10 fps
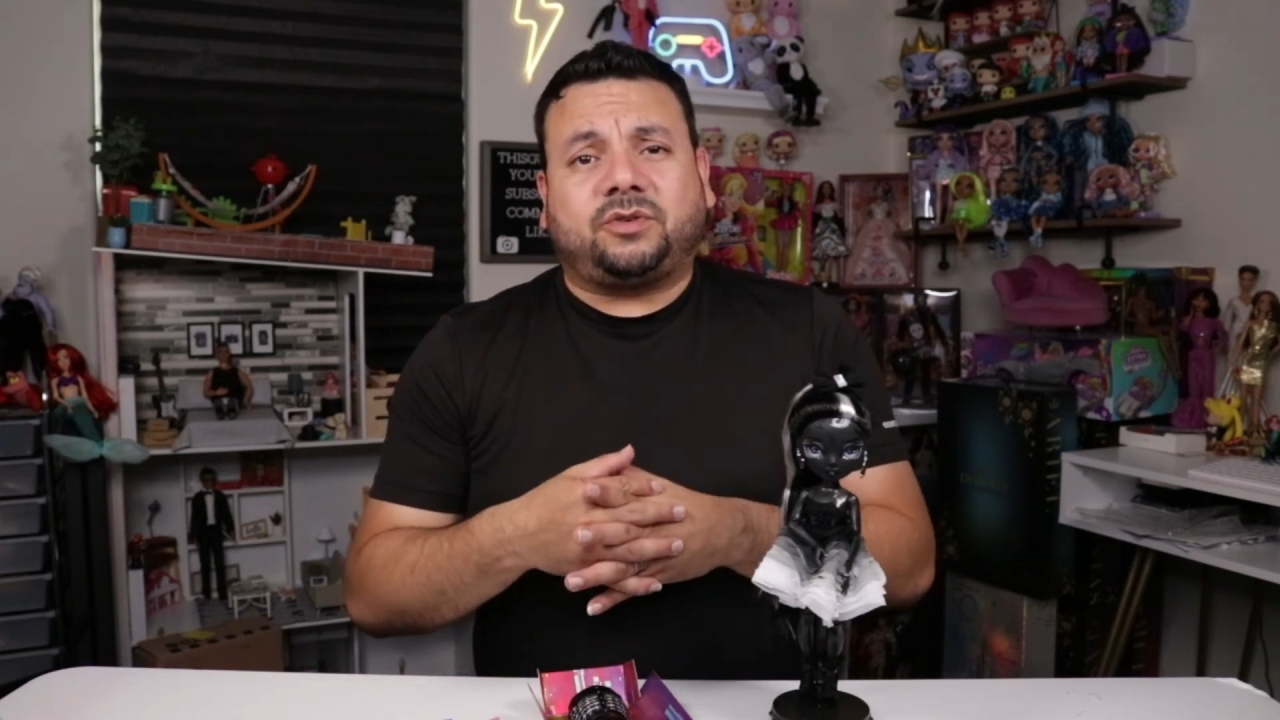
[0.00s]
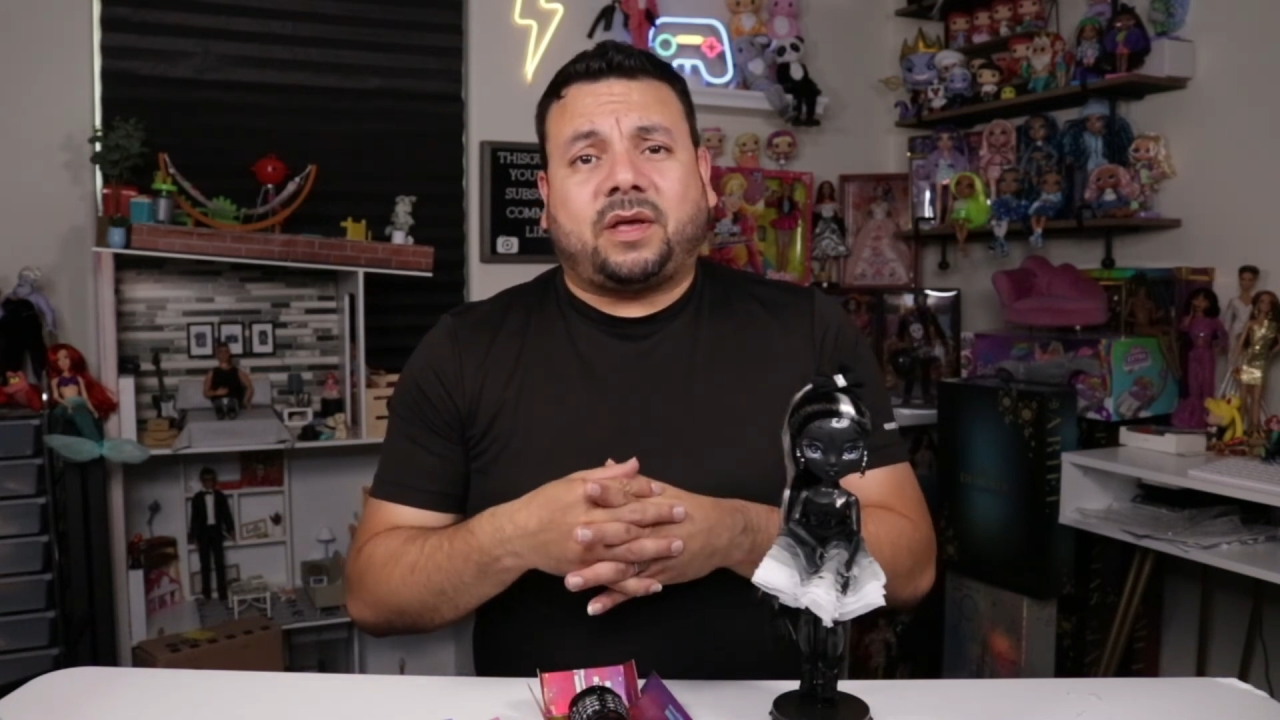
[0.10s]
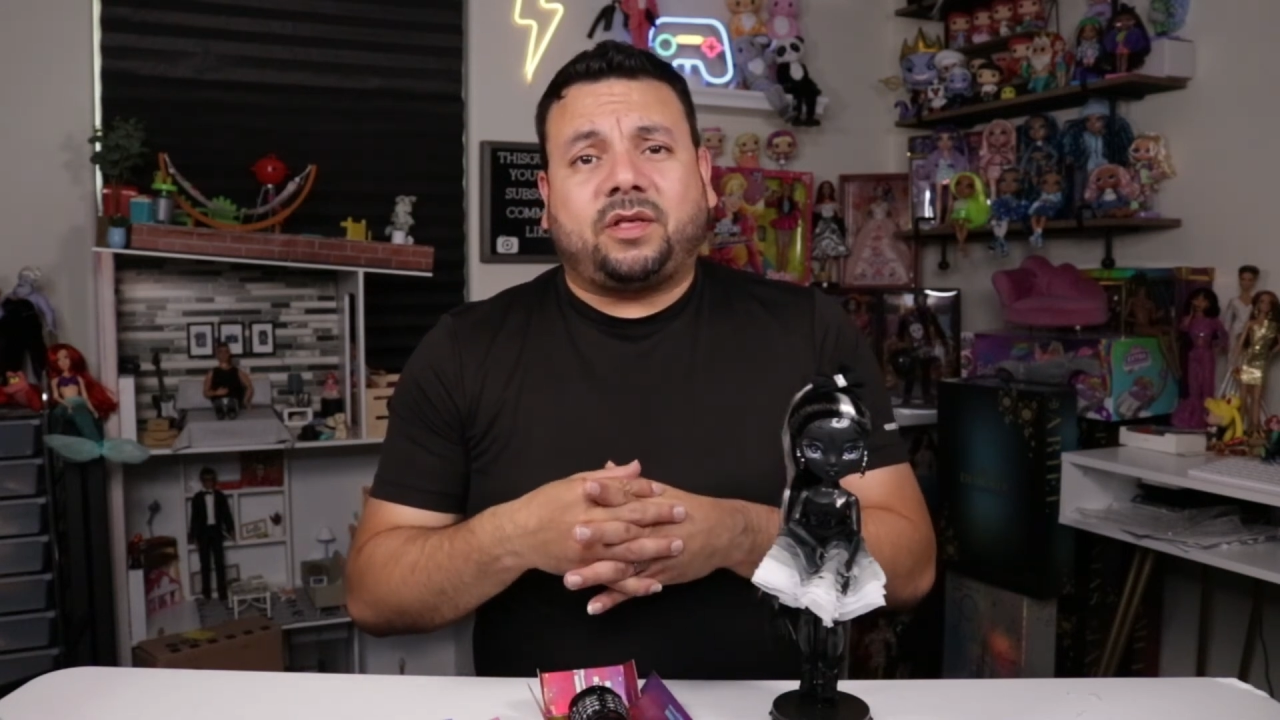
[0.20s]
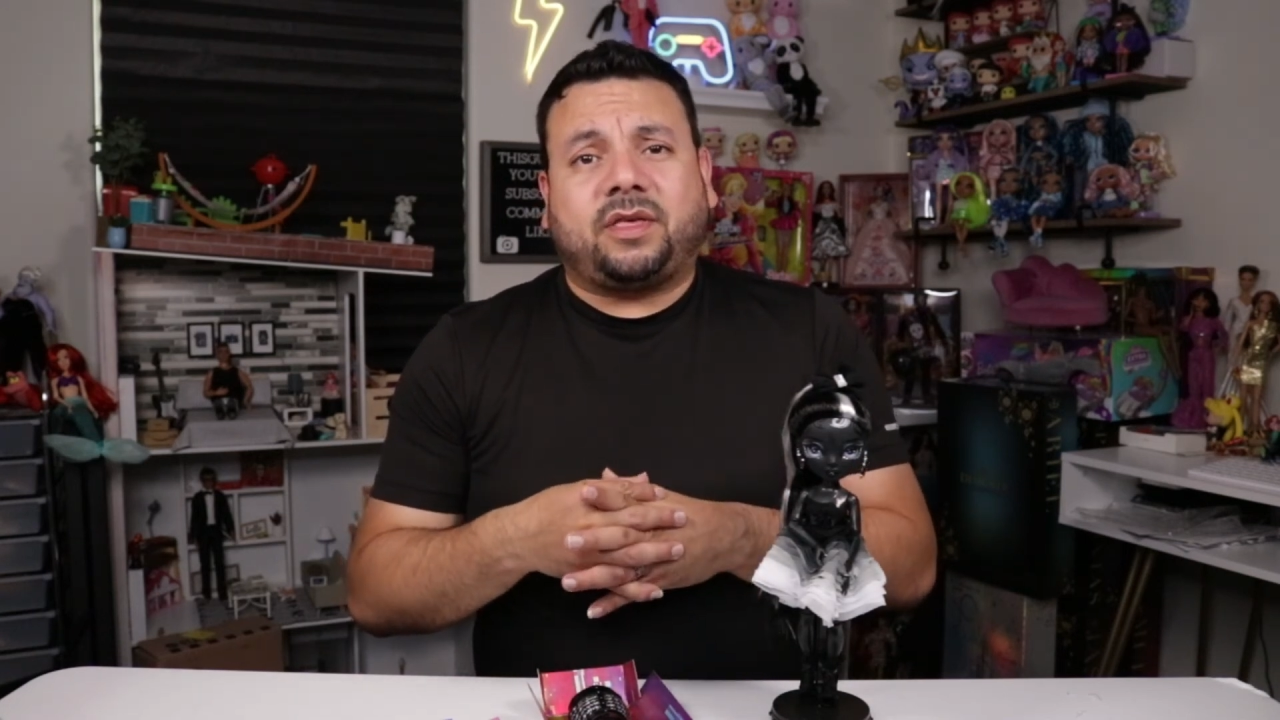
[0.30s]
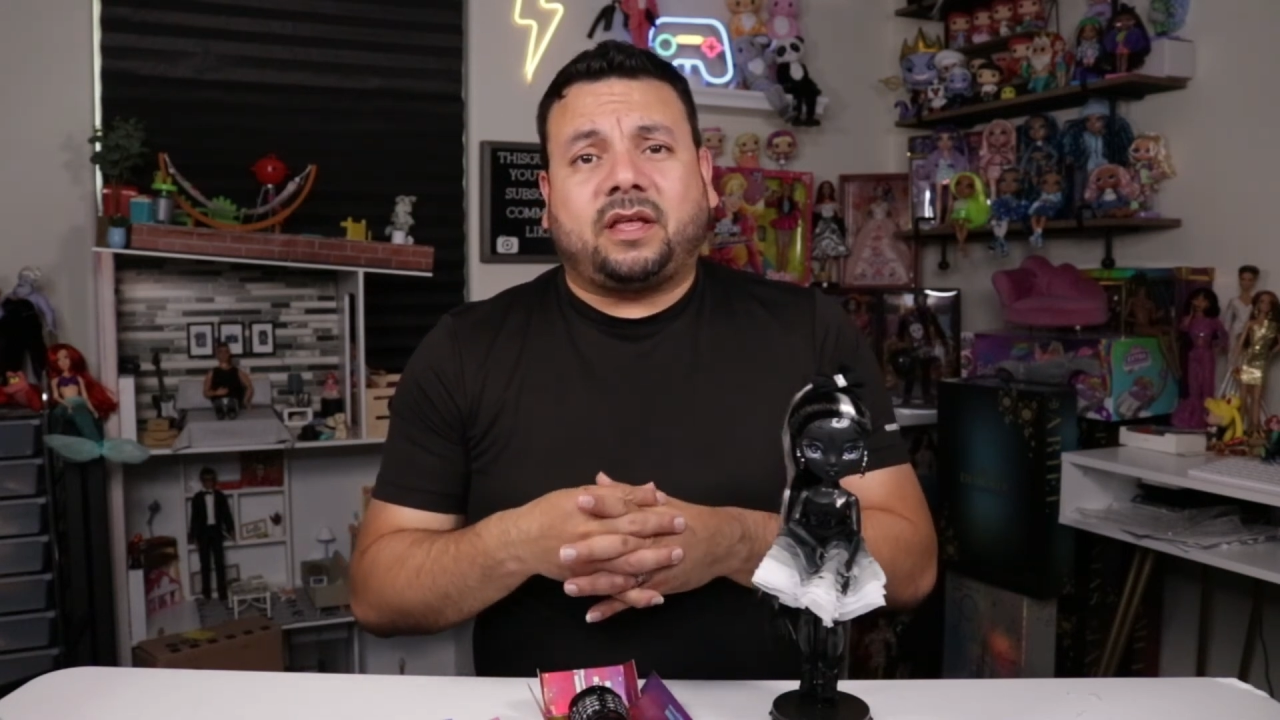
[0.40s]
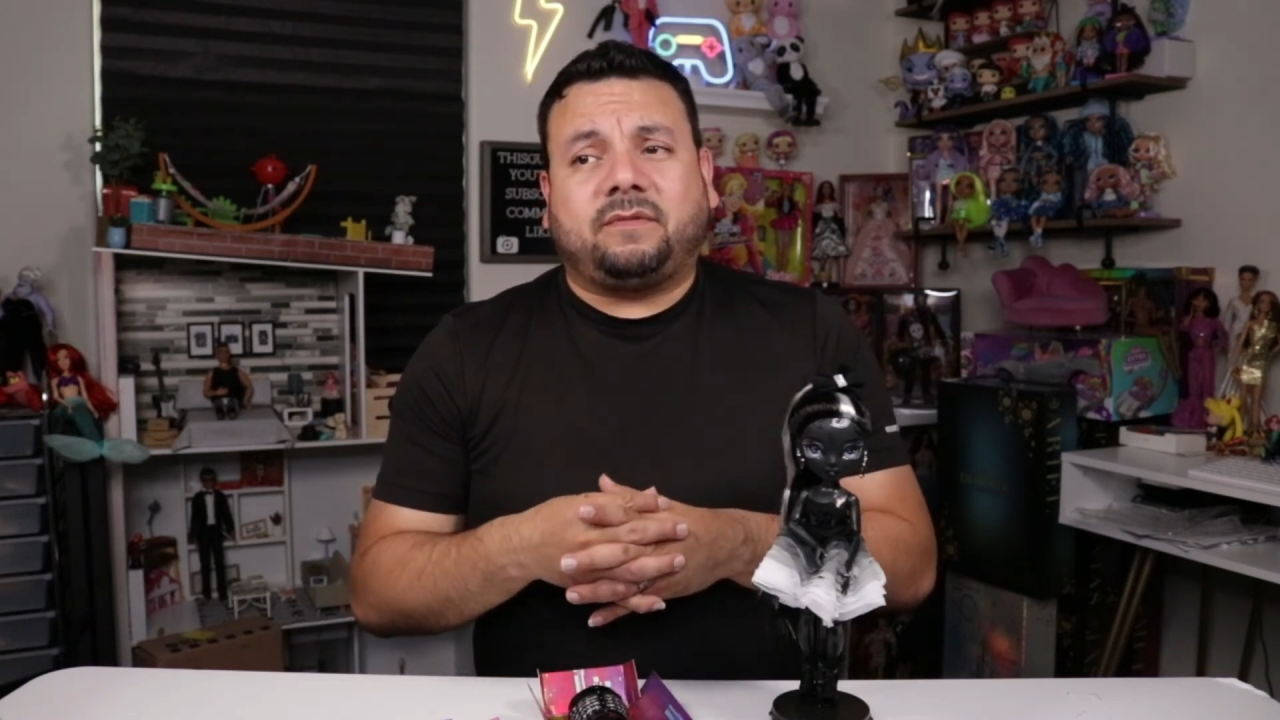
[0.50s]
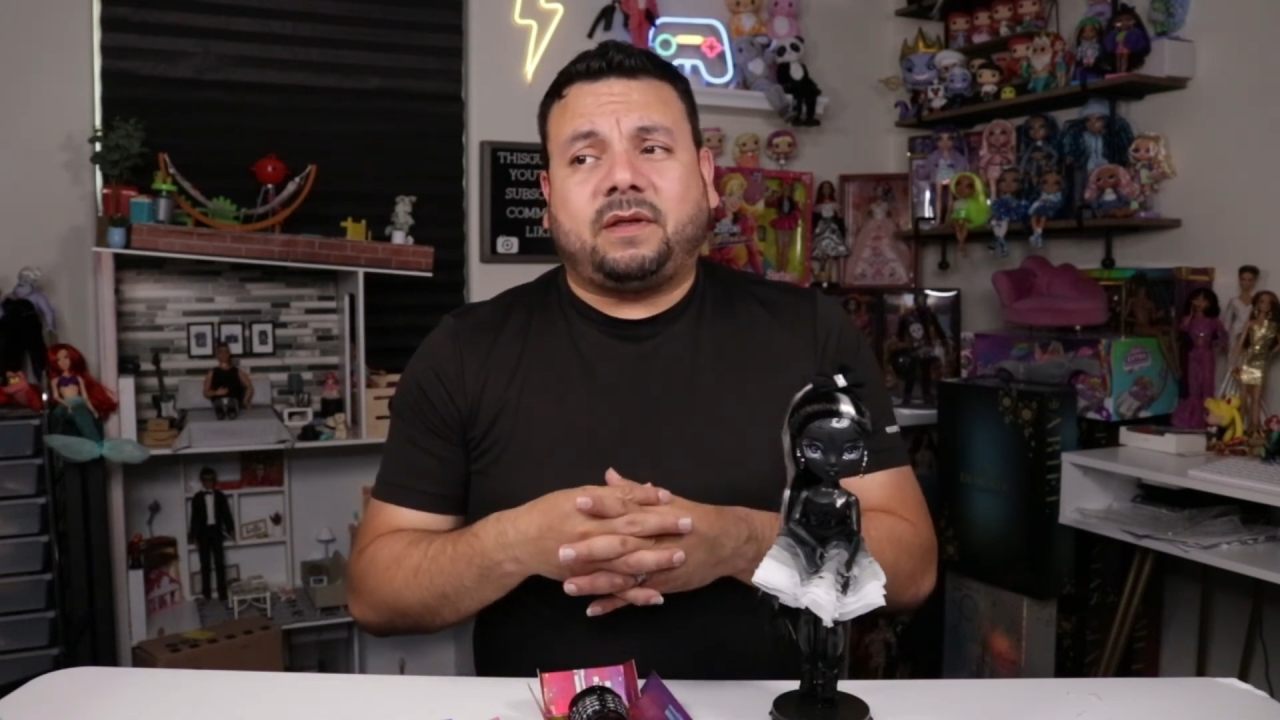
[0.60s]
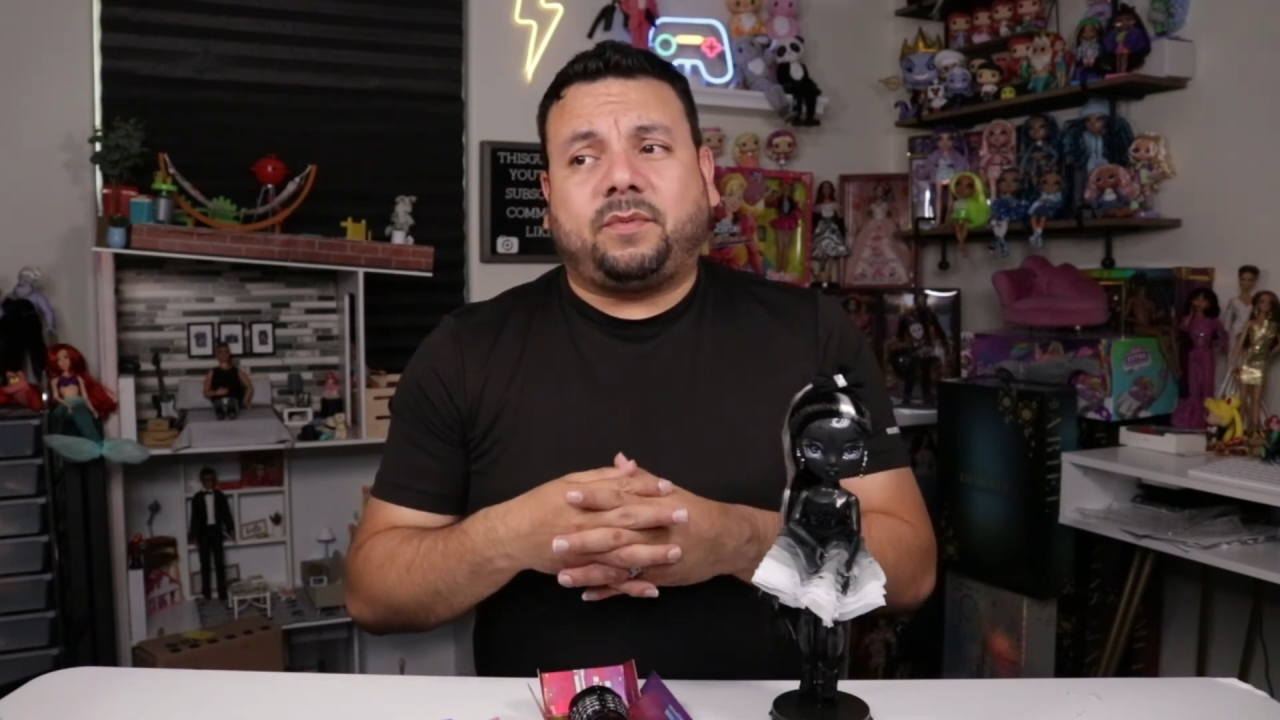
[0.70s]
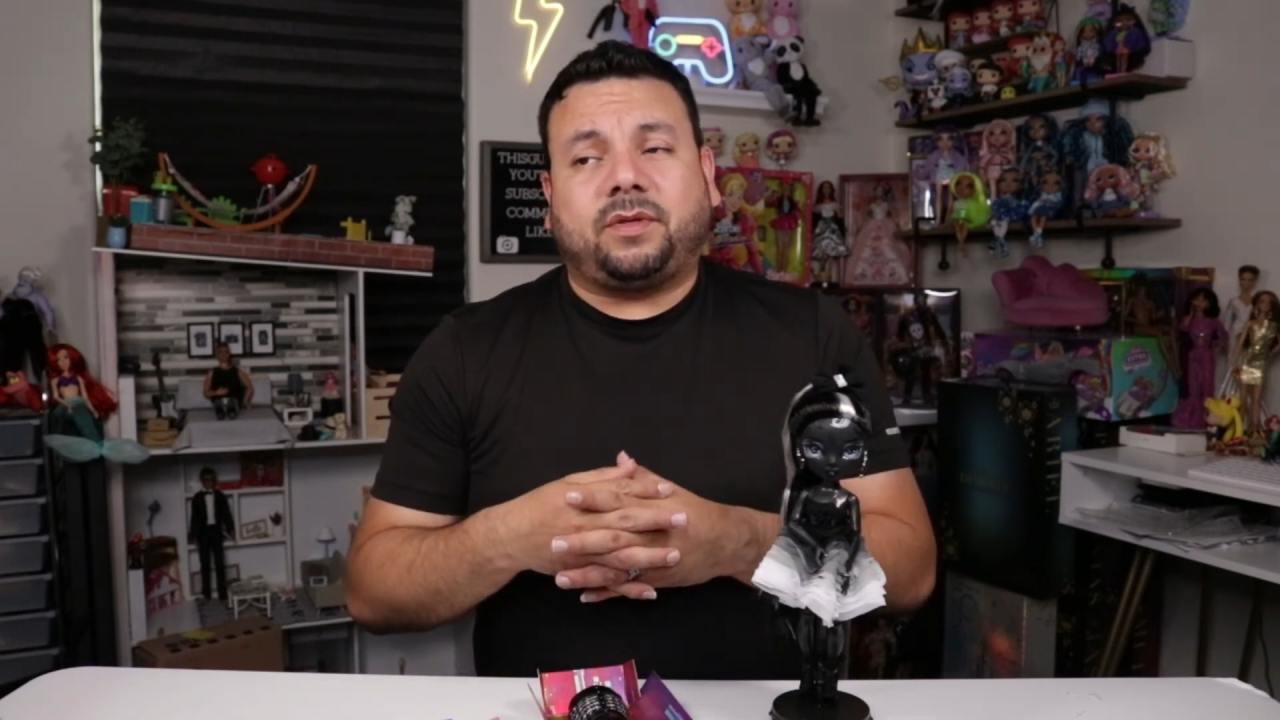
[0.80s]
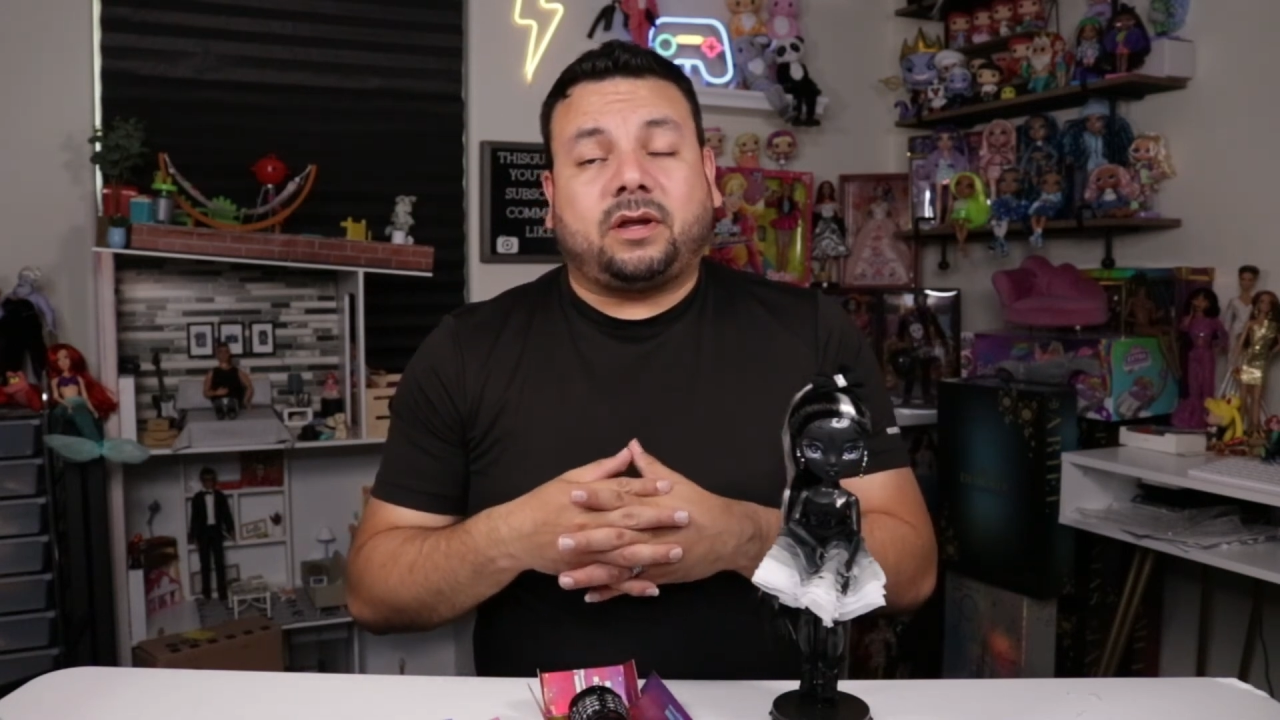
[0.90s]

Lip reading: rather than people